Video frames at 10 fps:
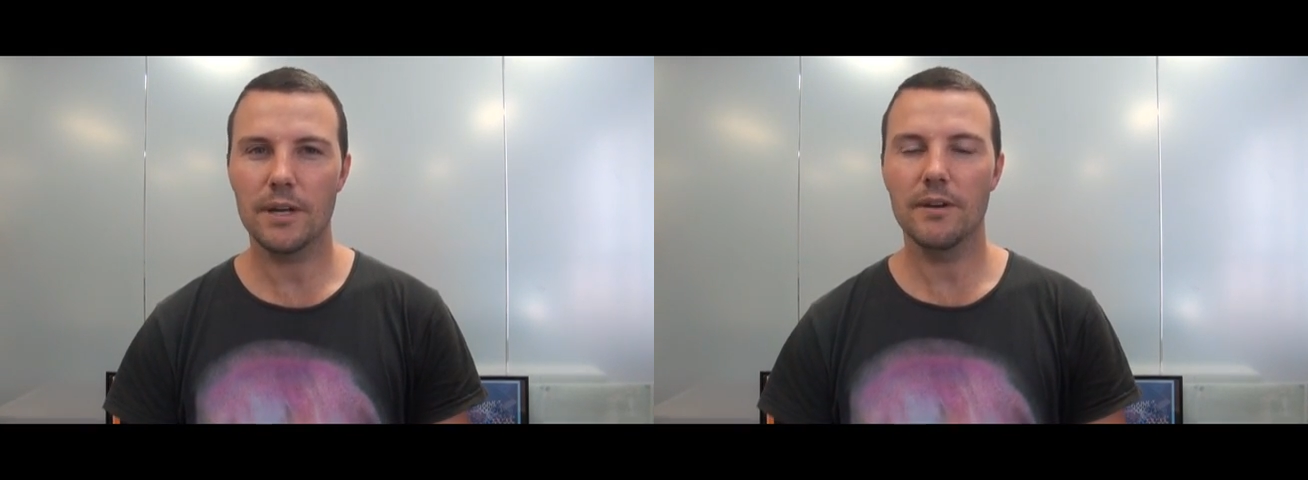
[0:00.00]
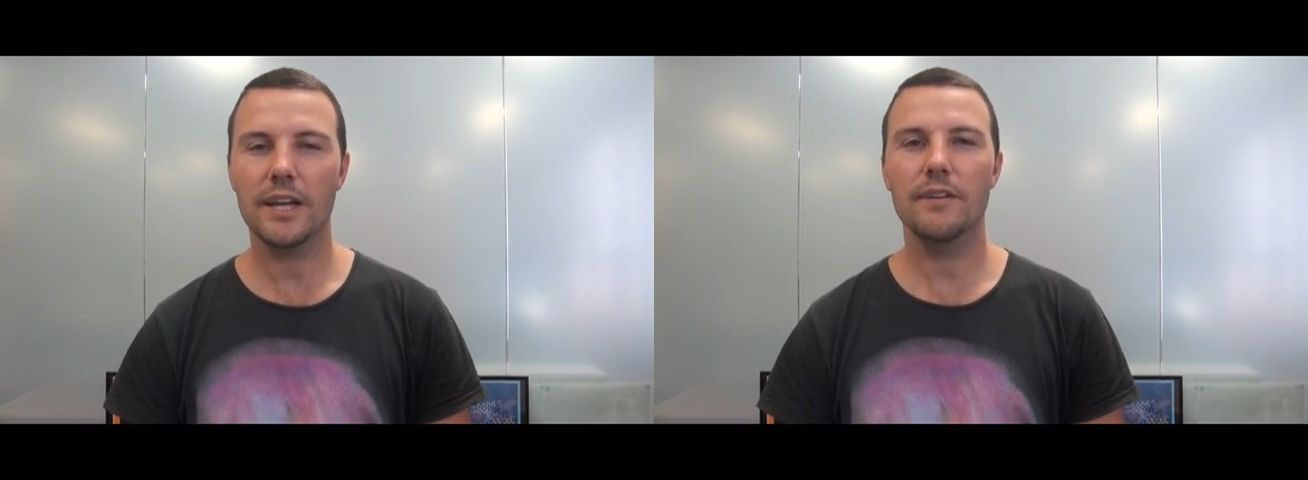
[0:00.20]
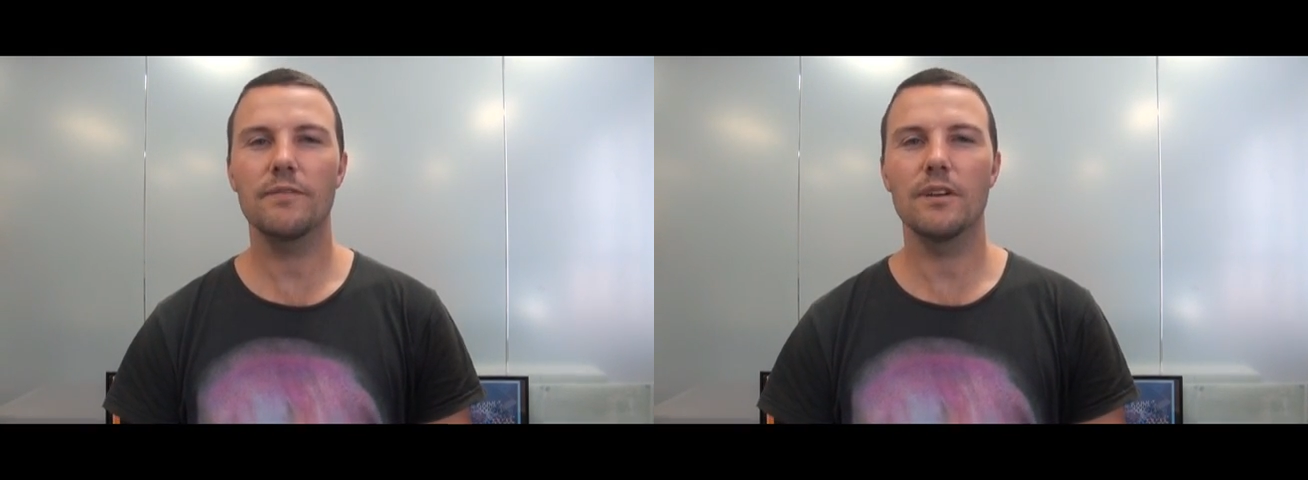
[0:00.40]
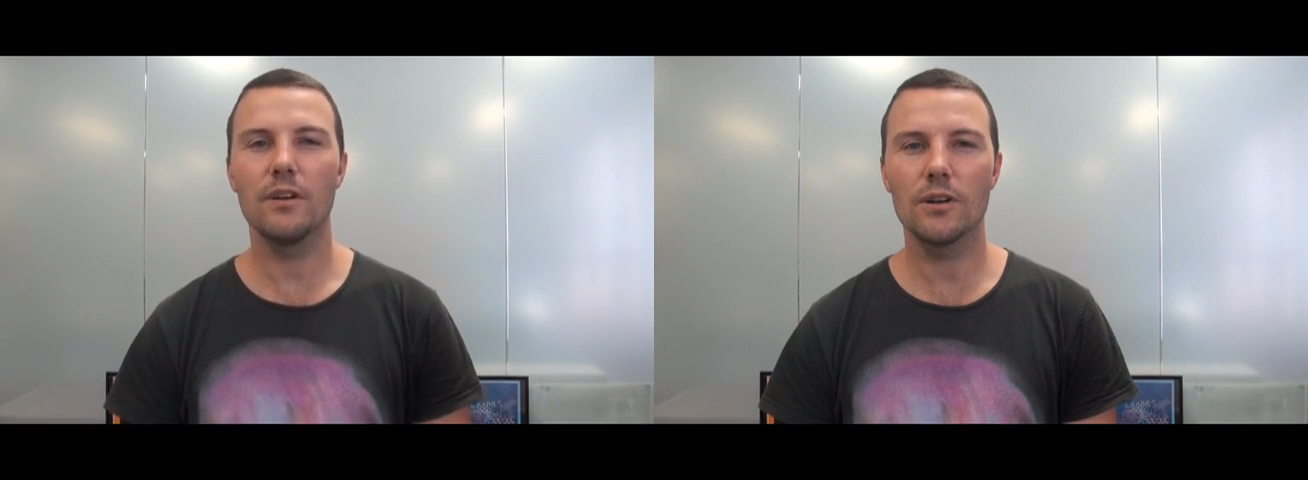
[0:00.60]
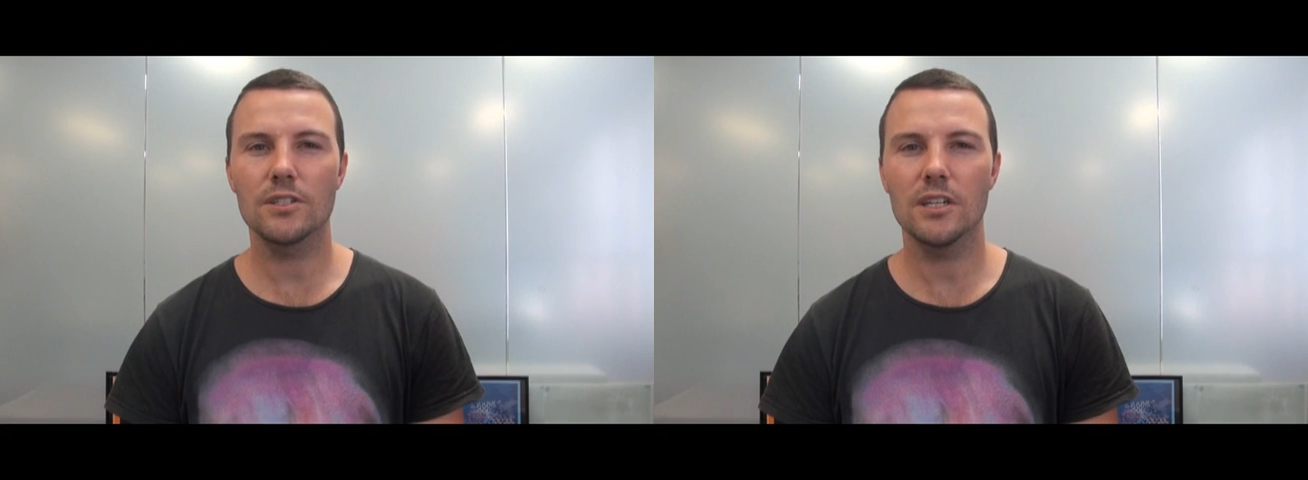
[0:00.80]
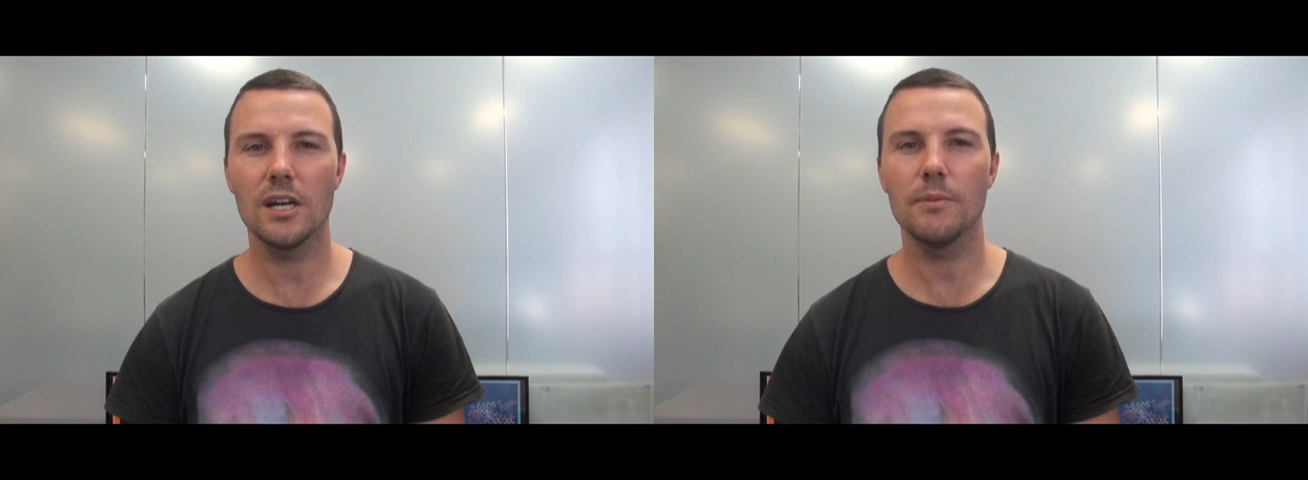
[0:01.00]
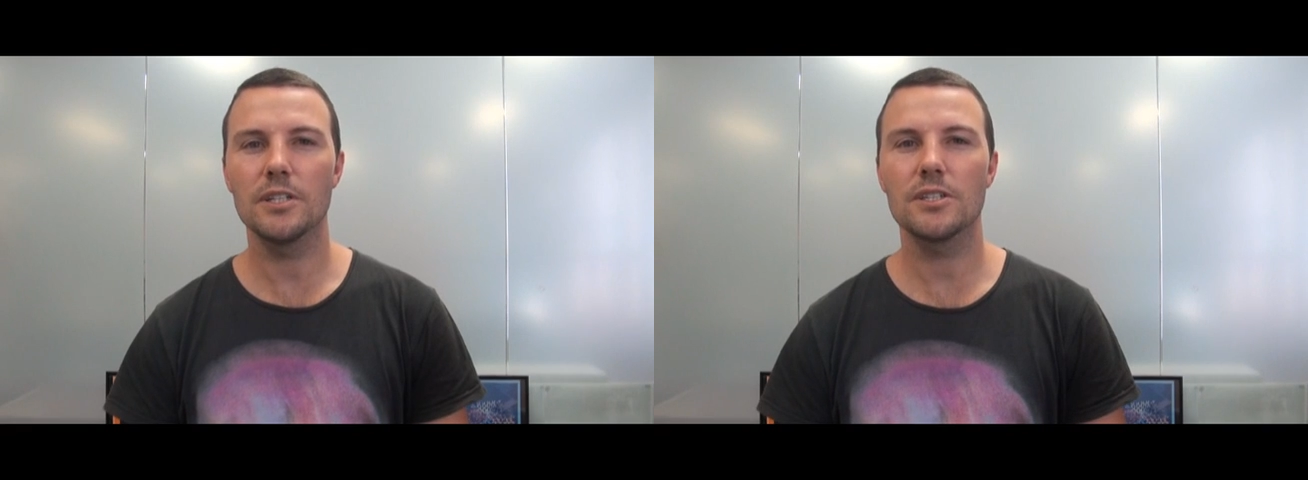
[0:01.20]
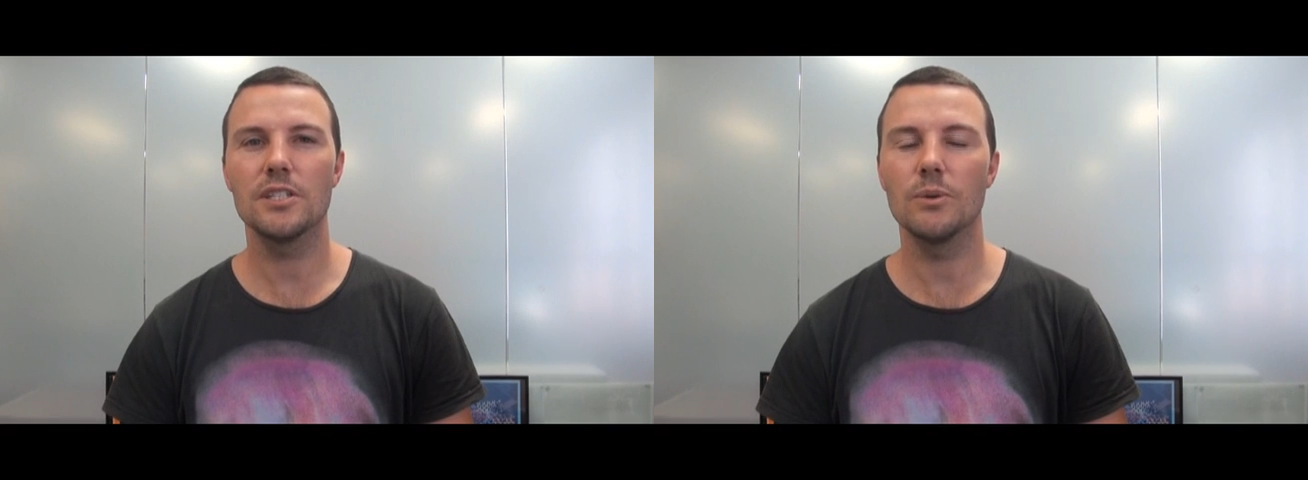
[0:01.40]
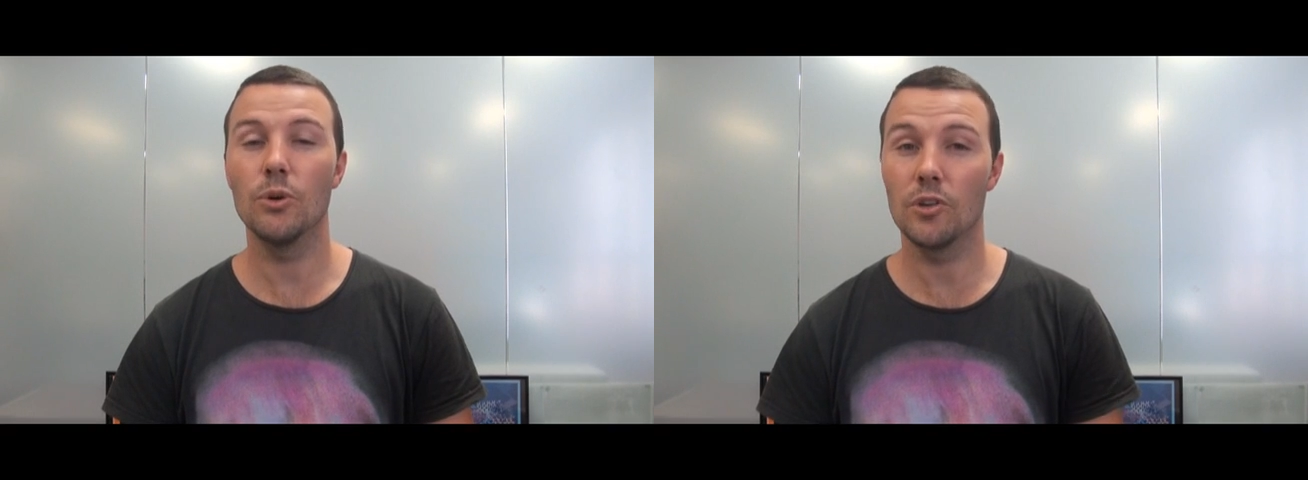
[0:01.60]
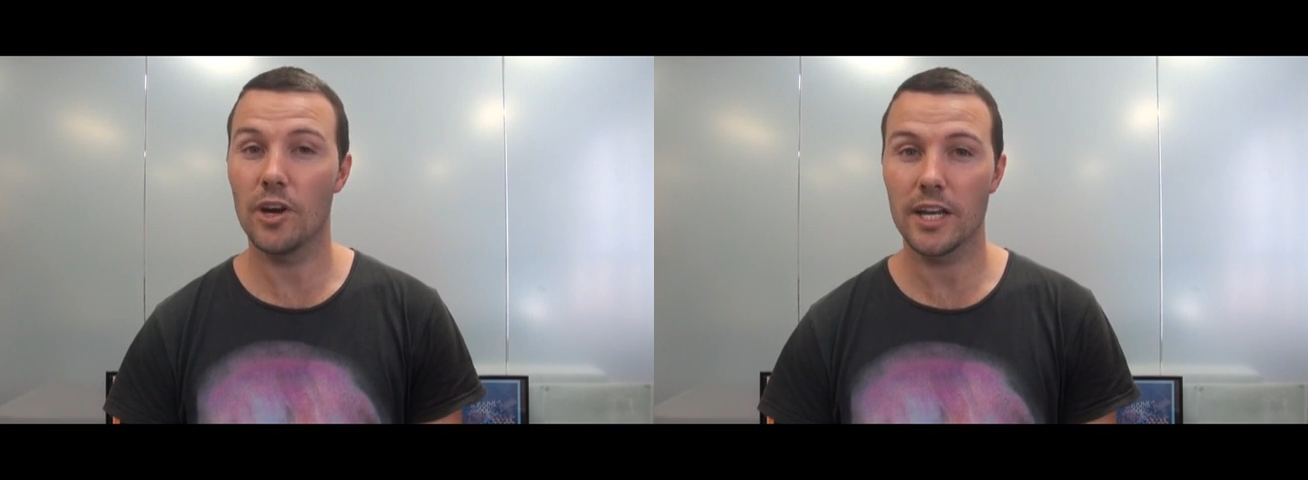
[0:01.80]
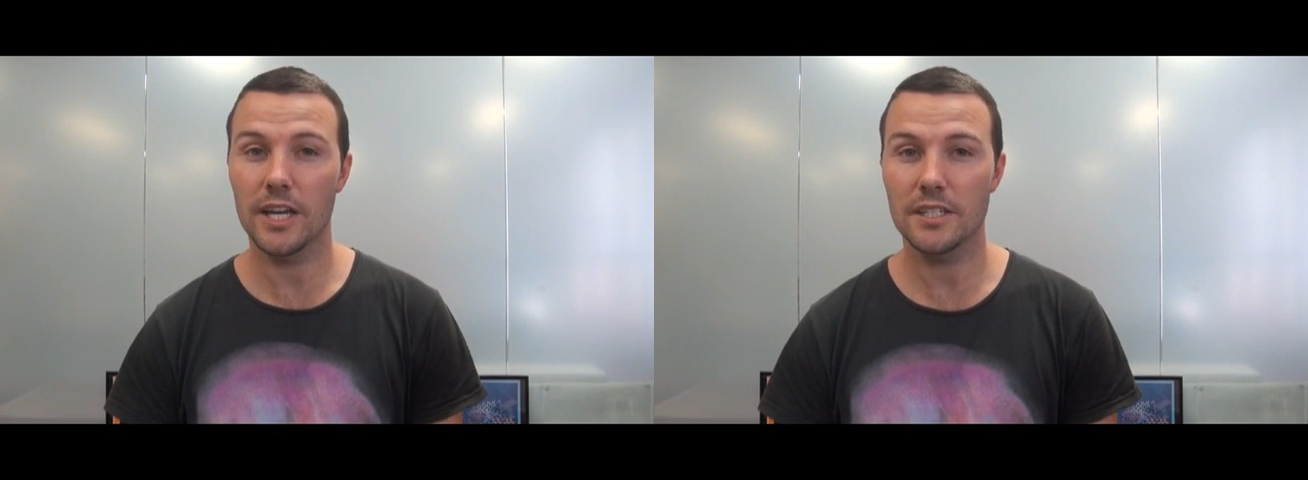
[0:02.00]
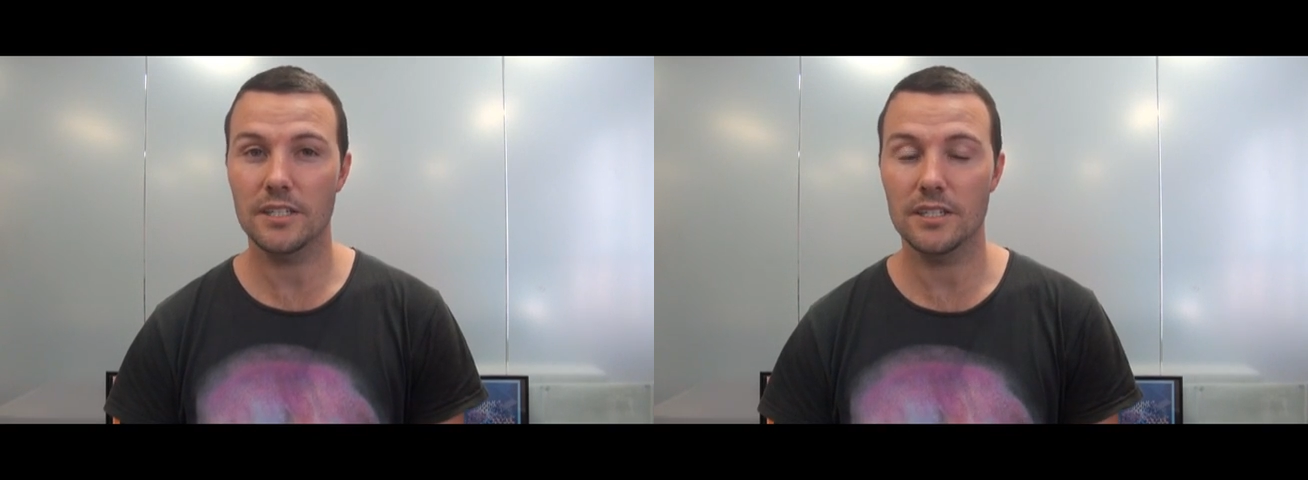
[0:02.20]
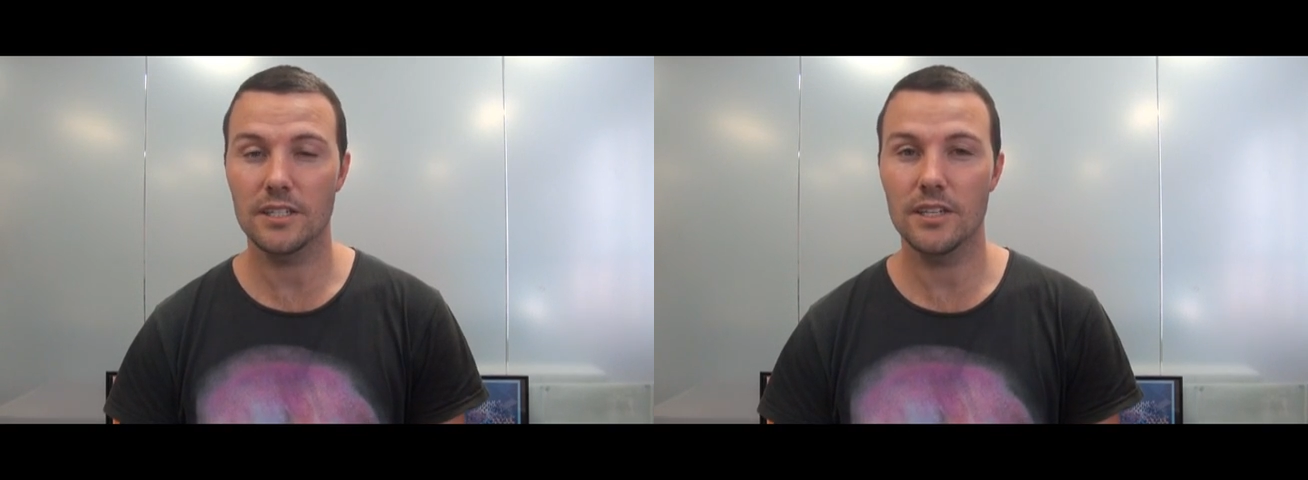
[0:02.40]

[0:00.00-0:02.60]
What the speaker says: but I reckon for a long time I just knew all the right answers.